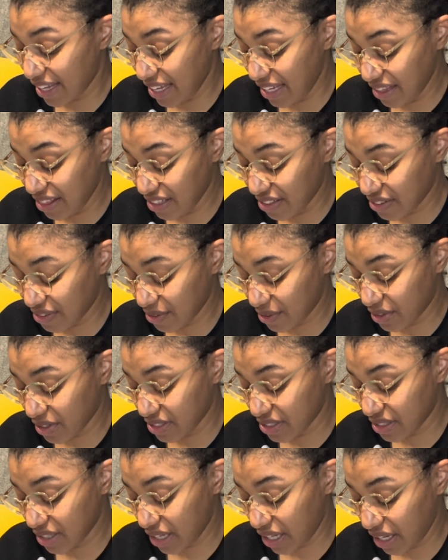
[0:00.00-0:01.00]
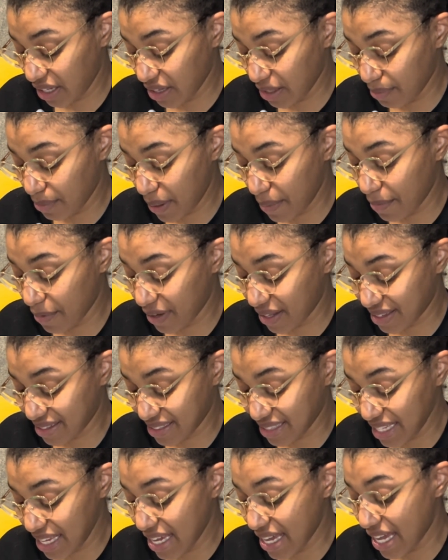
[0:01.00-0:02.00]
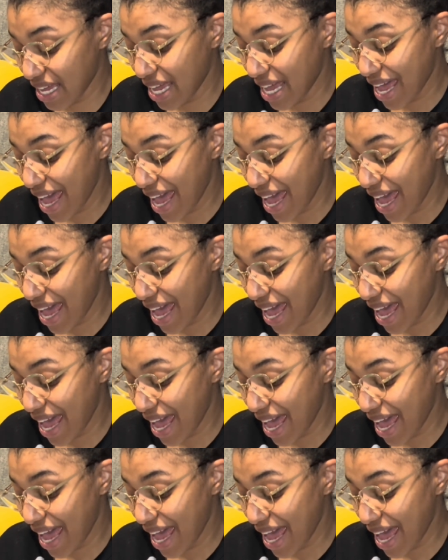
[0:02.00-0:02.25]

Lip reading: in the store so that other people can see it